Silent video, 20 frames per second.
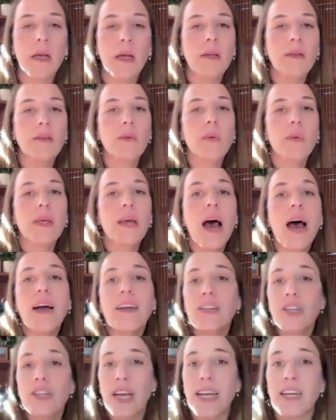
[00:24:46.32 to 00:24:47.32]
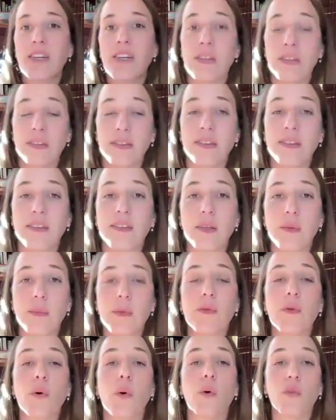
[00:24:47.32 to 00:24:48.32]
So we can't change the system,
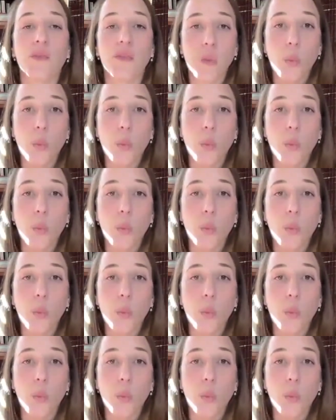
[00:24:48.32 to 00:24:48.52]
of course,